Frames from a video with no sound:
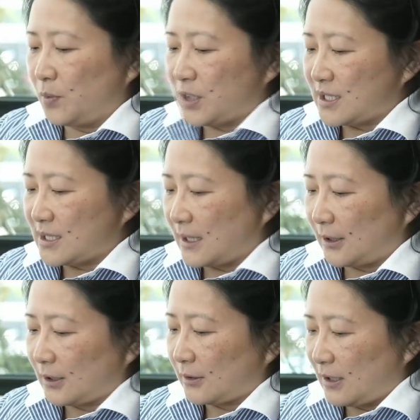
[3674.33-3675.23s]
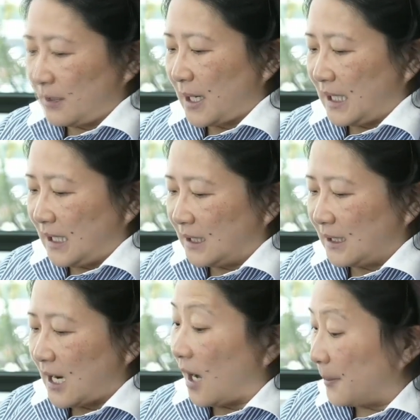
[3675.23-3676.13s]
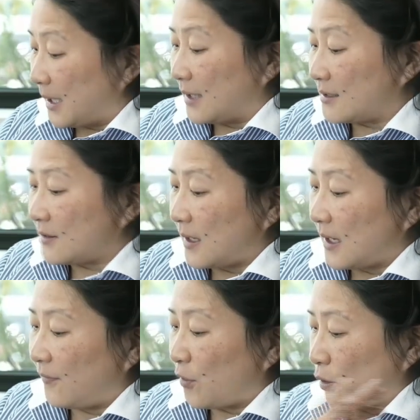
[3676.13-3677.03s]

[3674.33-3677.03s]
which is a lyric written by Eden Ahbez